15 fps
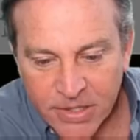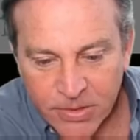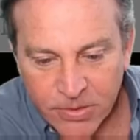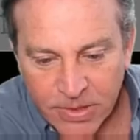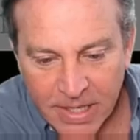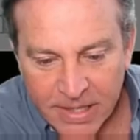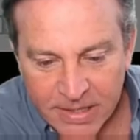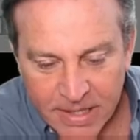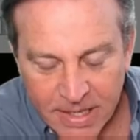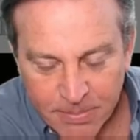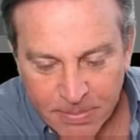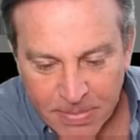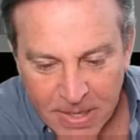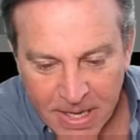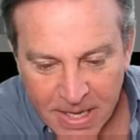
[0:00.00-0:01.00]
do like that
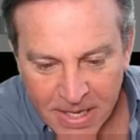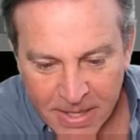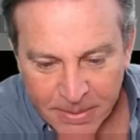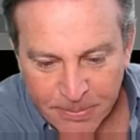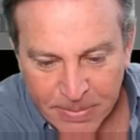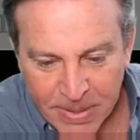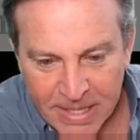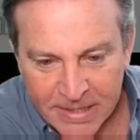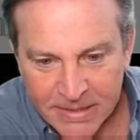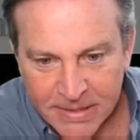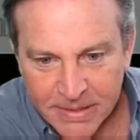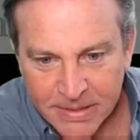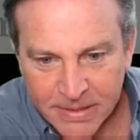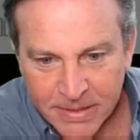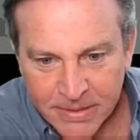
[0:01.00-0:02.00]

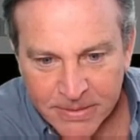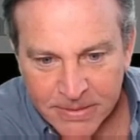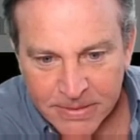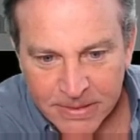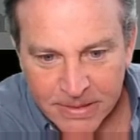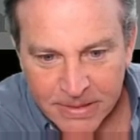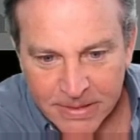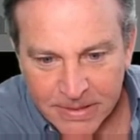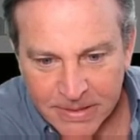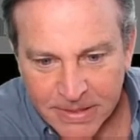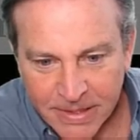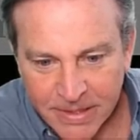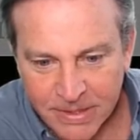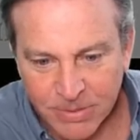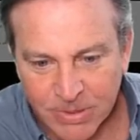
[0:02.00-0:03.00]
painting though.
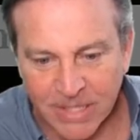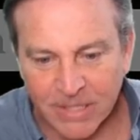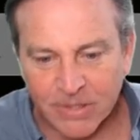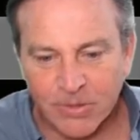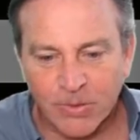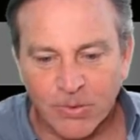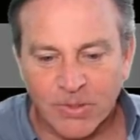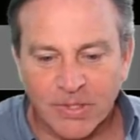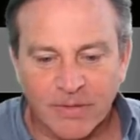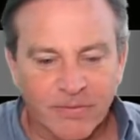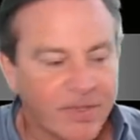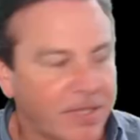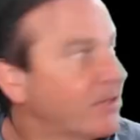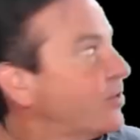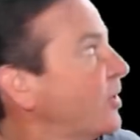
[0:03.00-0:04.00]
That is kind of cool of
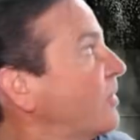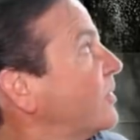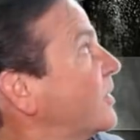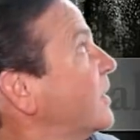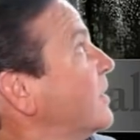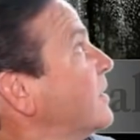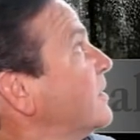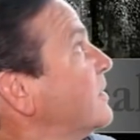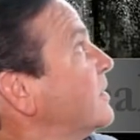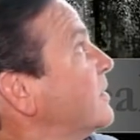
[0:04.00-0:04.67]
the Joker.